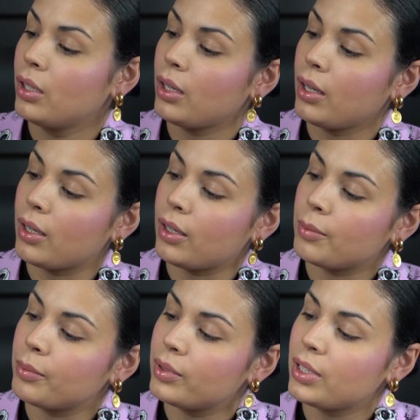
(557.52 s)

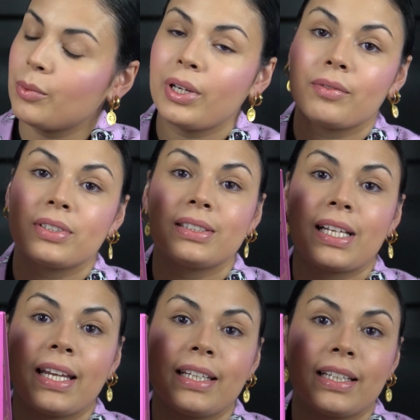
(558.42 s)
Then we have
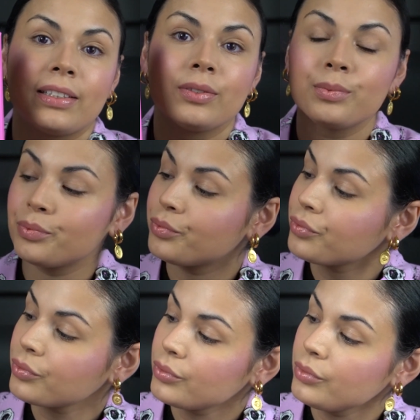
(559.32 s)
Stay In,
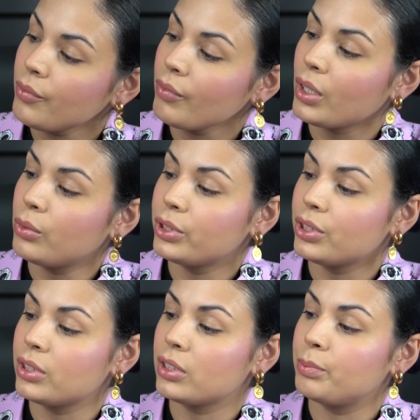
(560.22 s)
which
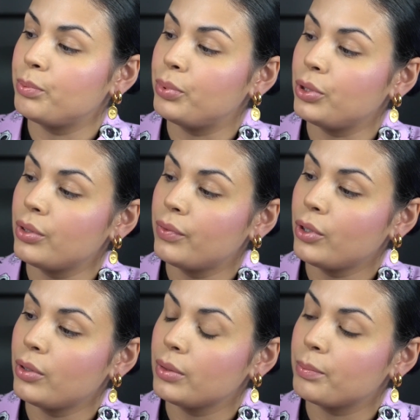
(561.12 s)
is this
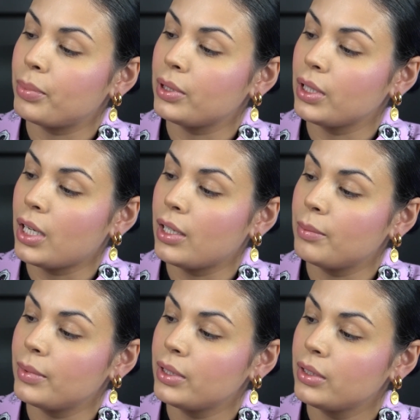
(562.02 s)
beautiful
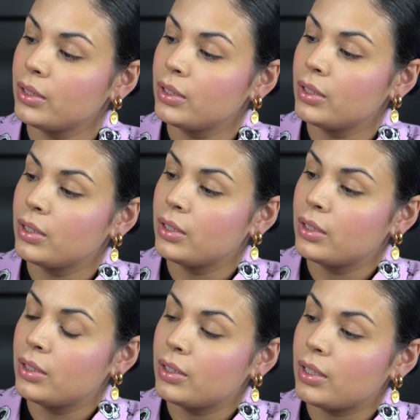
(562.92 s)
plum,
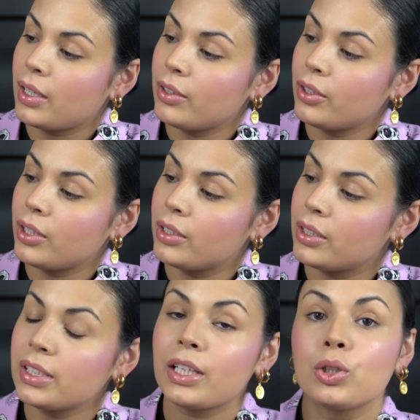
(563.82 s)
I don't know,
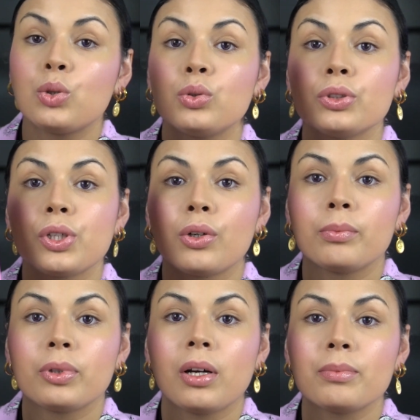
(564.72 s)
it's like a cool tone
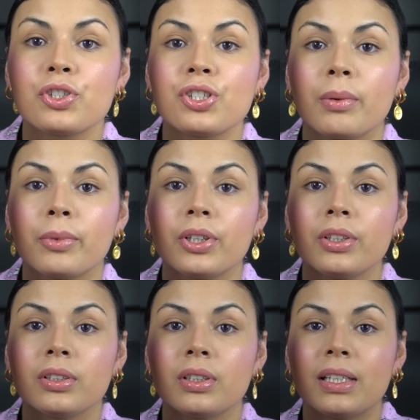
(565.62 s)
plum
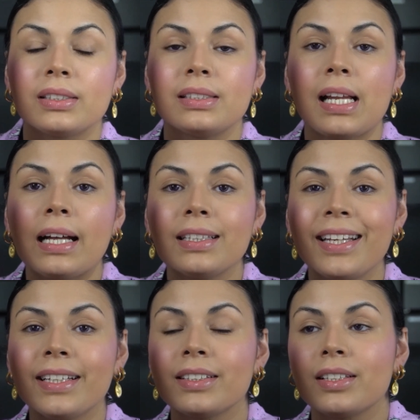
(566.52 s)
shimmer. It's not
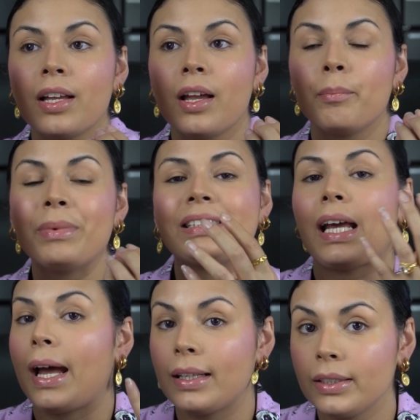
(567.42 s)
like
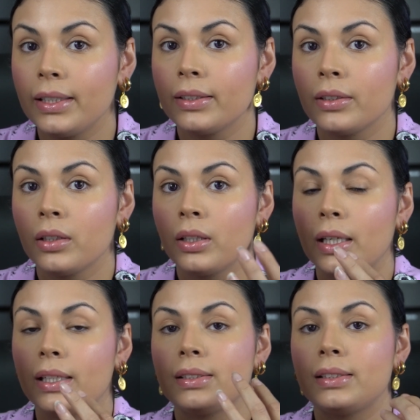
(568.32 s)
metallic.
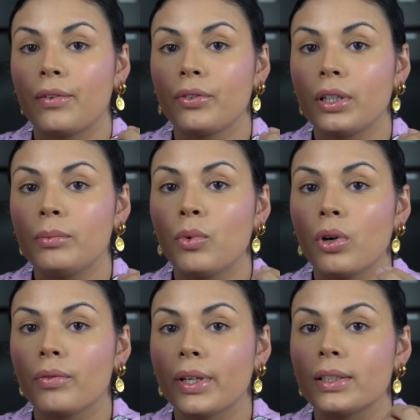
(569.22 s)
It is definitely
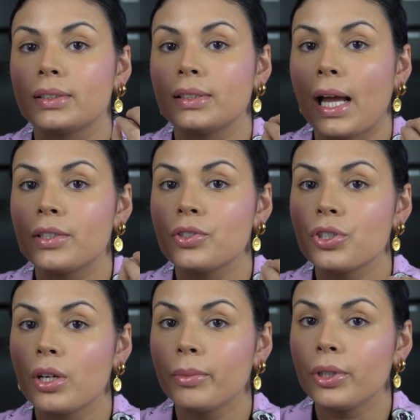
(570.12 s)
more of like a satin
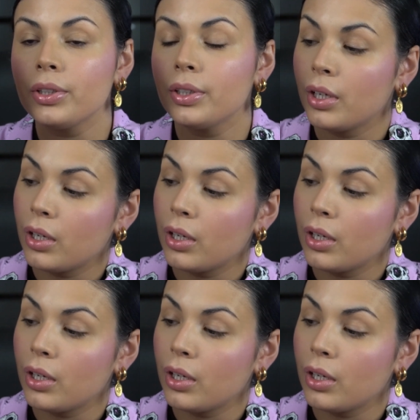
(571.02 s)
shimmer,